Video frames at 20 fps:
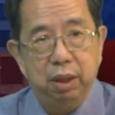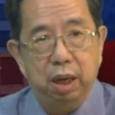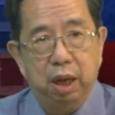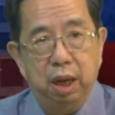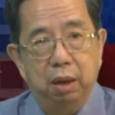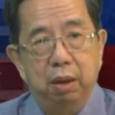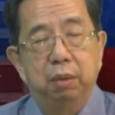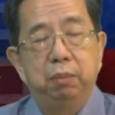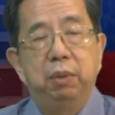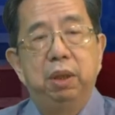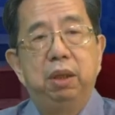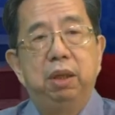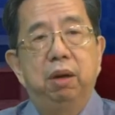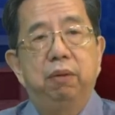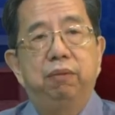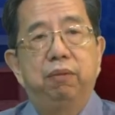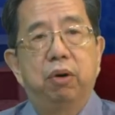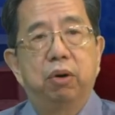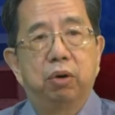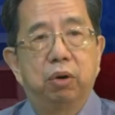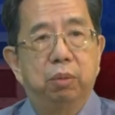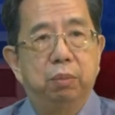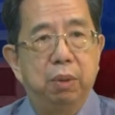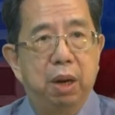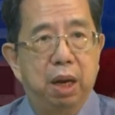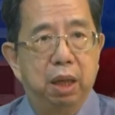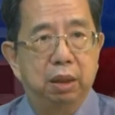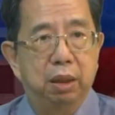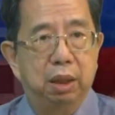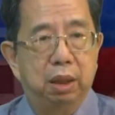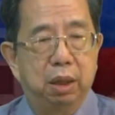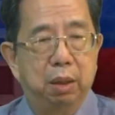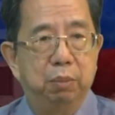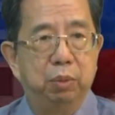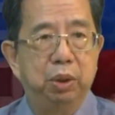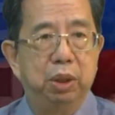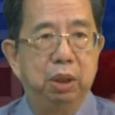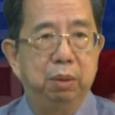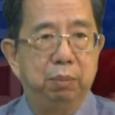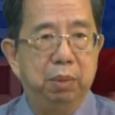a media forum at the
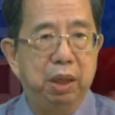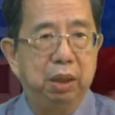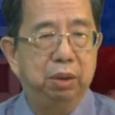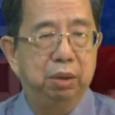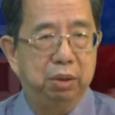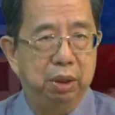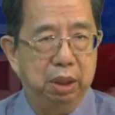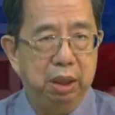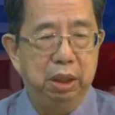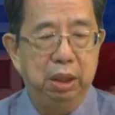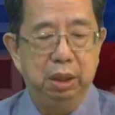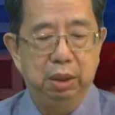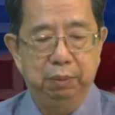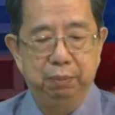Kamuning Bakery